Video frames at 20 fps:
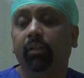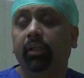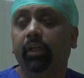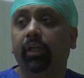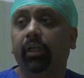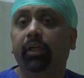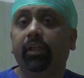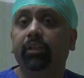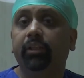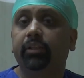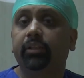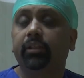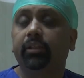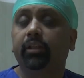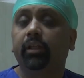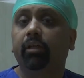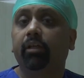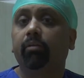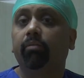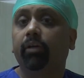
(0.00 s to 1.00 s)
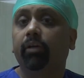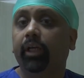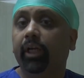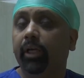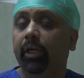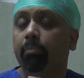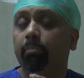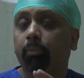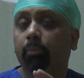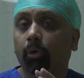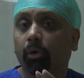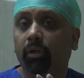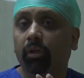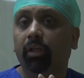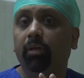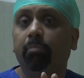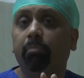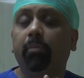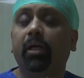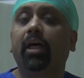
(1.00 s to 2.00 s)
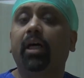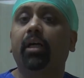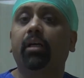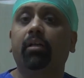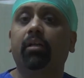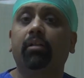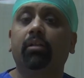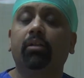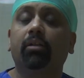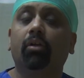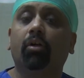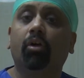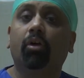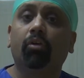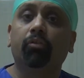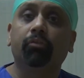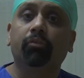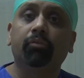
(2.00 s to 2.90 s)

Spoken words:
It is a very important part of